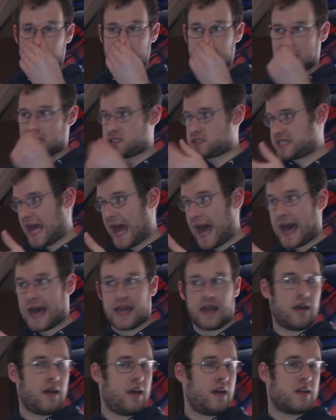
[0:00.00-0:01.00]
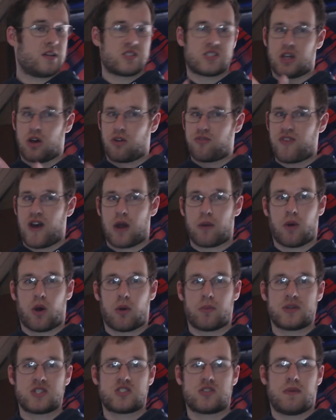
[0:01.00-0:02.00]
Didn't die, still found
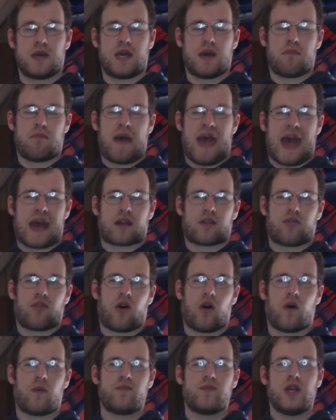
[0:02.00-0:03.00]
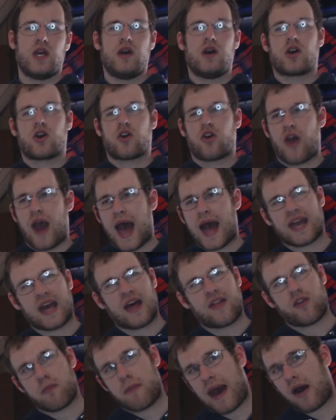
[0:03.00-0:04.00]
moments to be impactful. Croc on
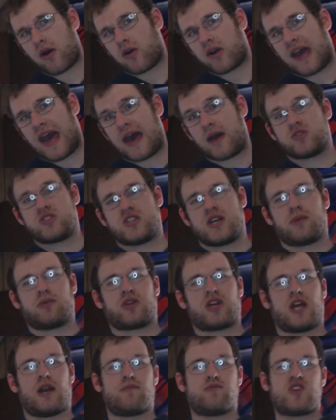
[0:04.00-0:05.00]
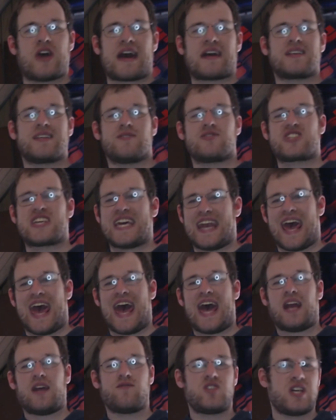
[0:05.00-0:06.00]
the Maokai was able to get objectives, get
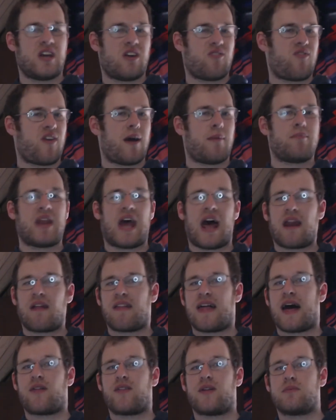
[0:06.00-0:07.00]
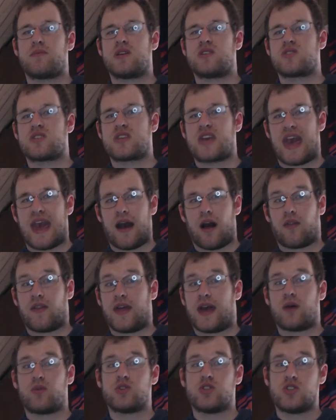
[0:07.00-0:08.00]
ahead of DFM, not allow them to scale.
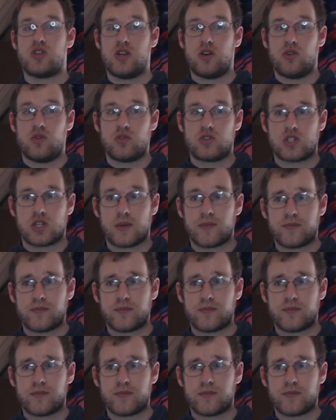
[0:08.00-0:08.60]
That was huge.